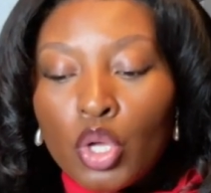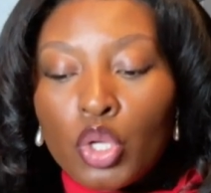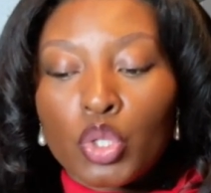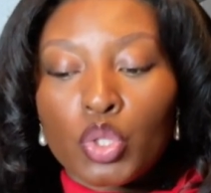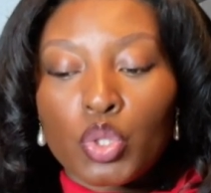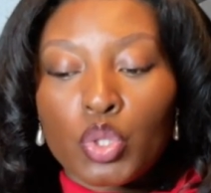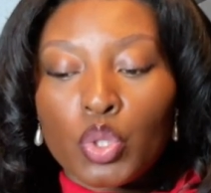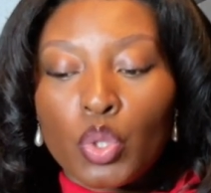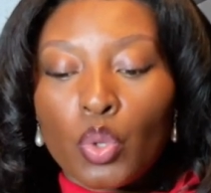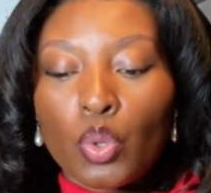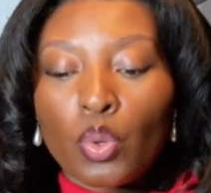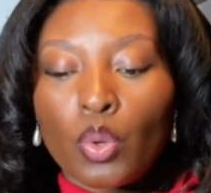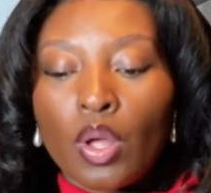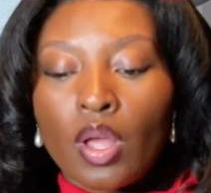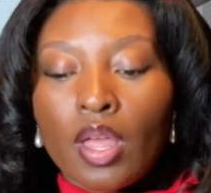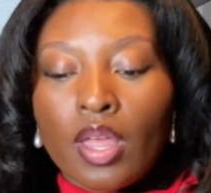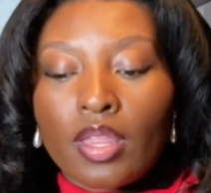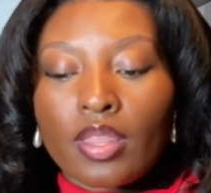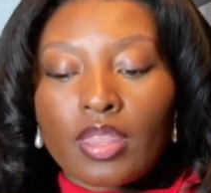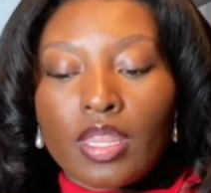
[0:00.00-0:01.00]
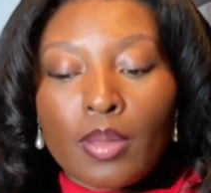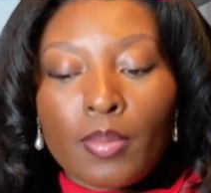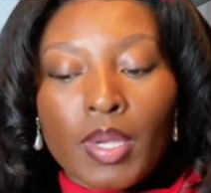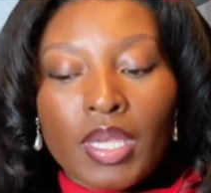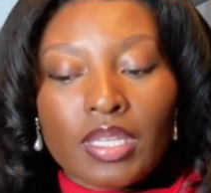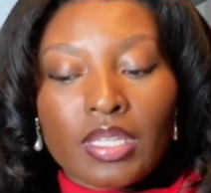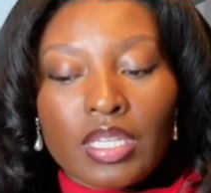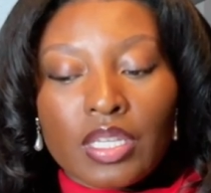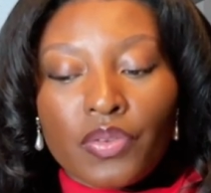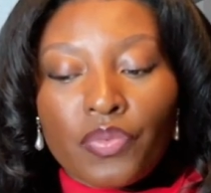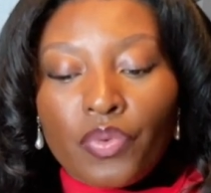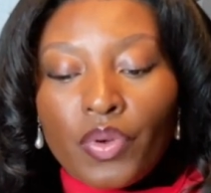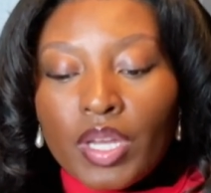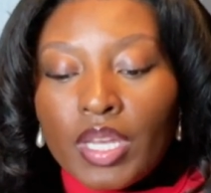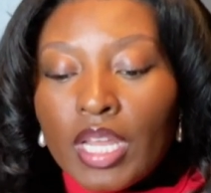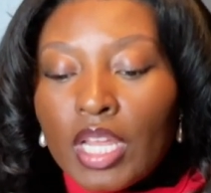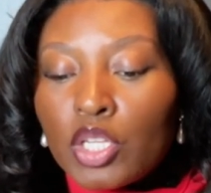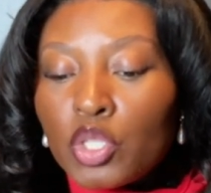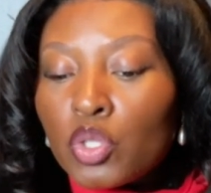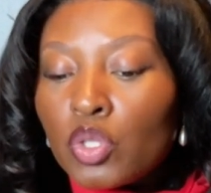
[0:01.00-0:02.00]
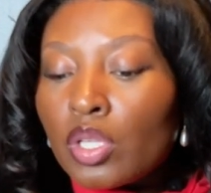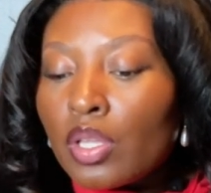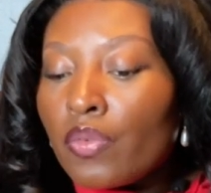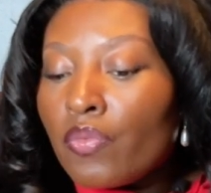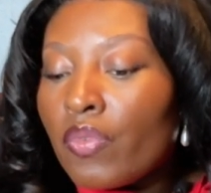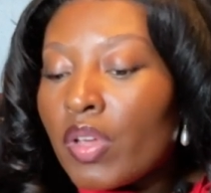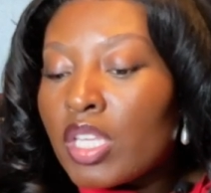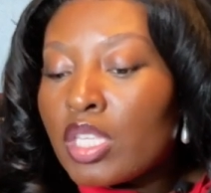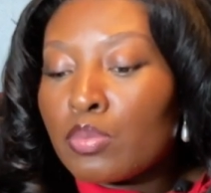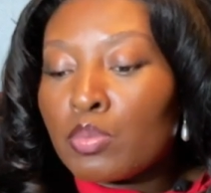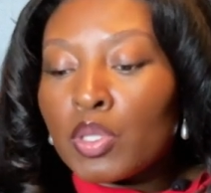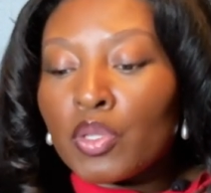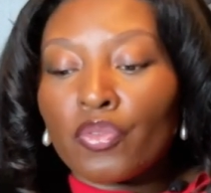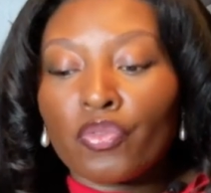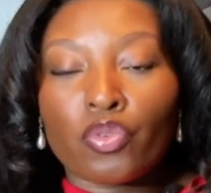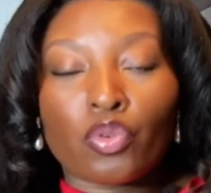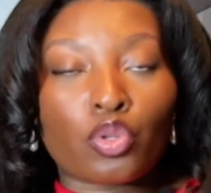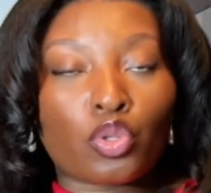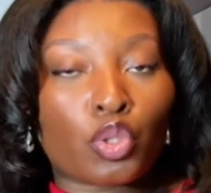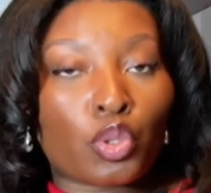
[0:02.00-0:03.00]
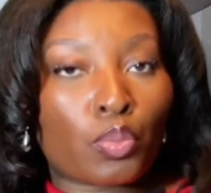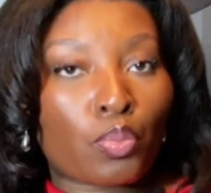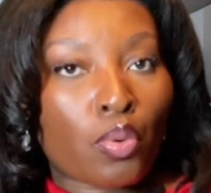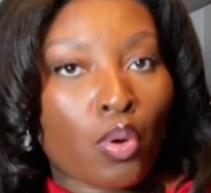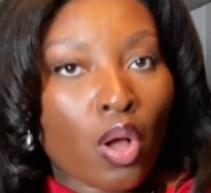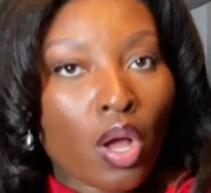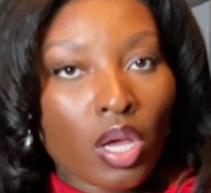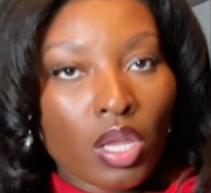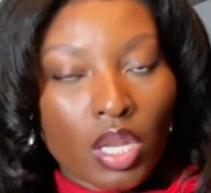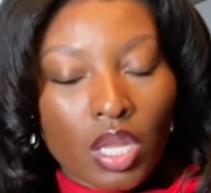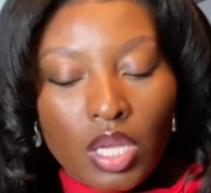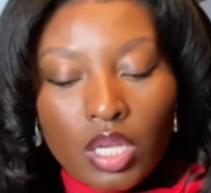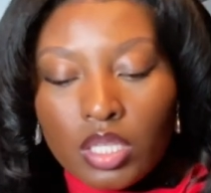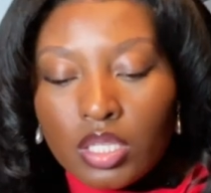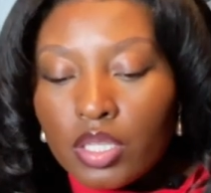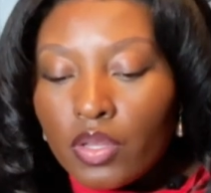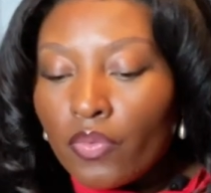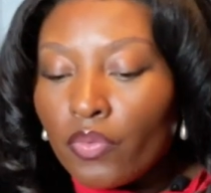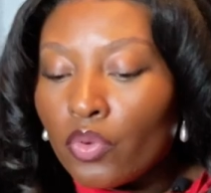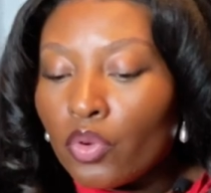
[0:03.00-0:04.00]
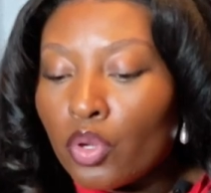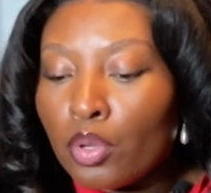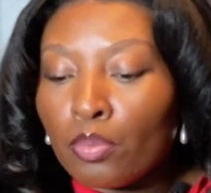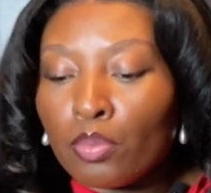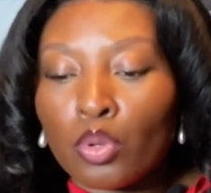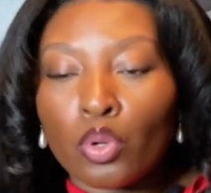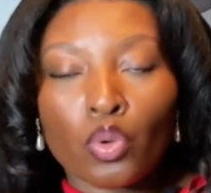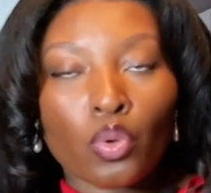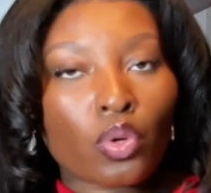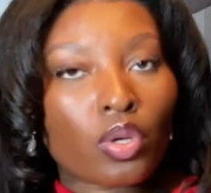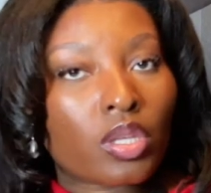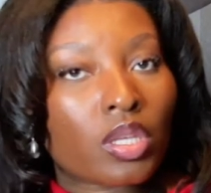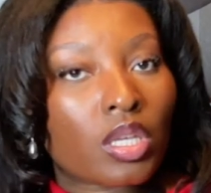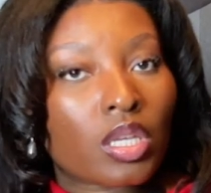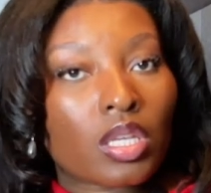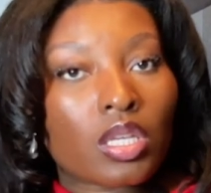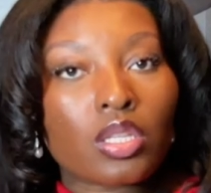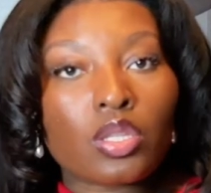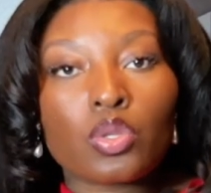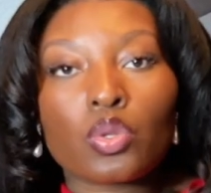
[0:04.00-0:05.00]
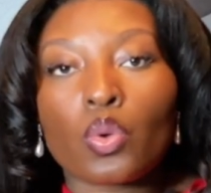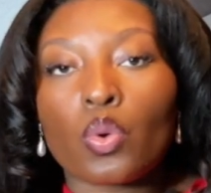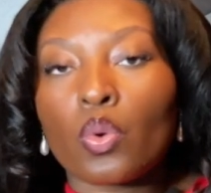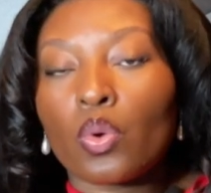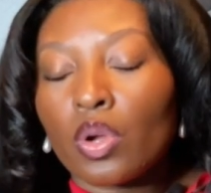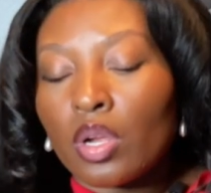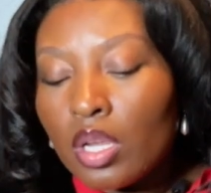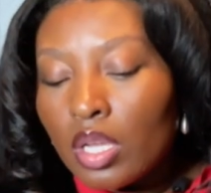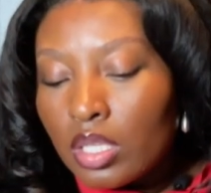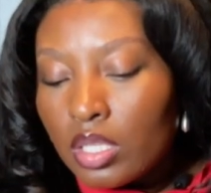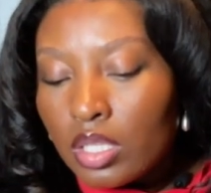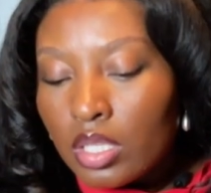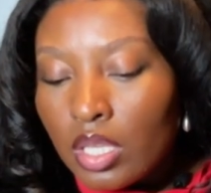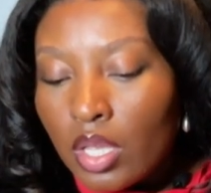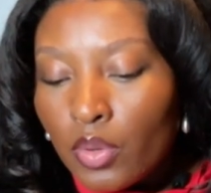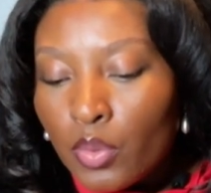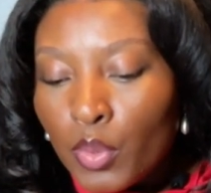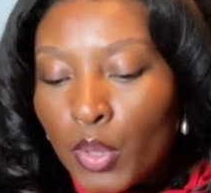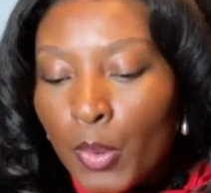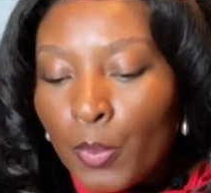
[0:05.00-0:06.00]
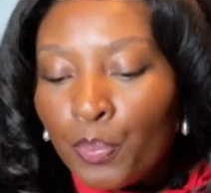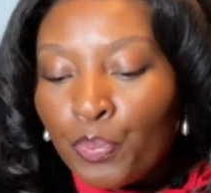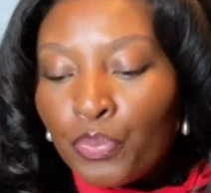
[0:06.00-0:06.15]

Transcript: So they may need financial investments for new products, for employees, or etc.